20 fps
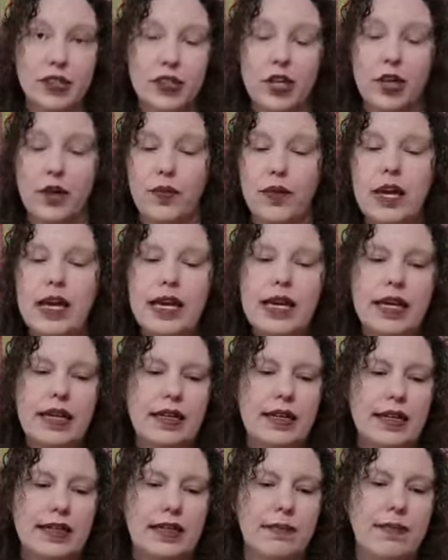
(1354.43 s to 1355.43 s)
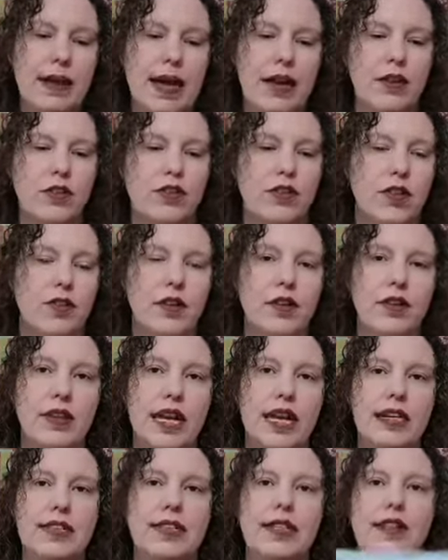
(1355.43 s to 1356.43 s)
So it doesn't matter. So there,
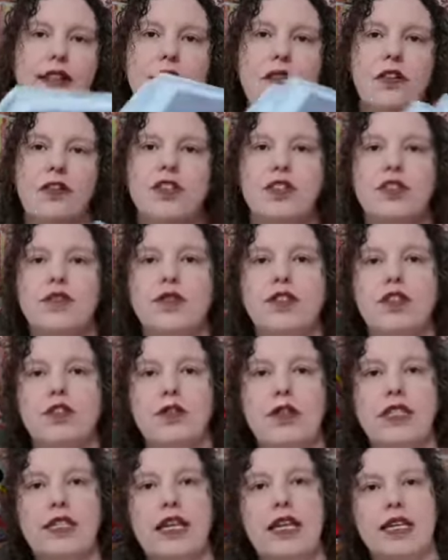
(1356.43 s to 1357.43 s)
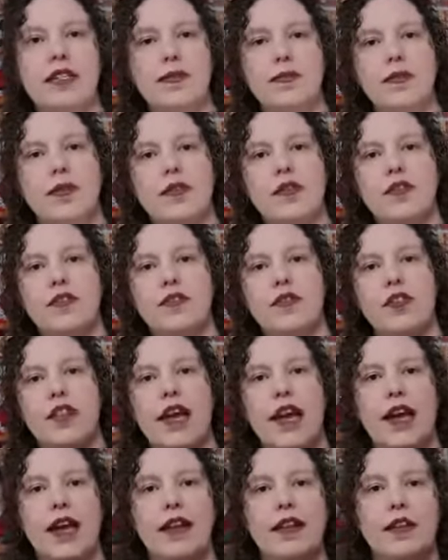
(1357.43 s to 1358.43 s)
like I said, there are two student textbooks for
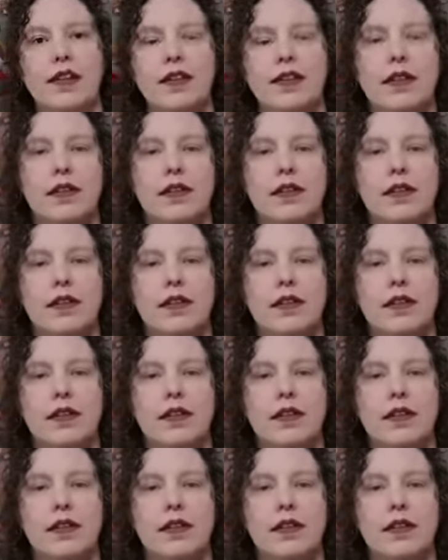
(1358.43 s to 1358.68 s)
that.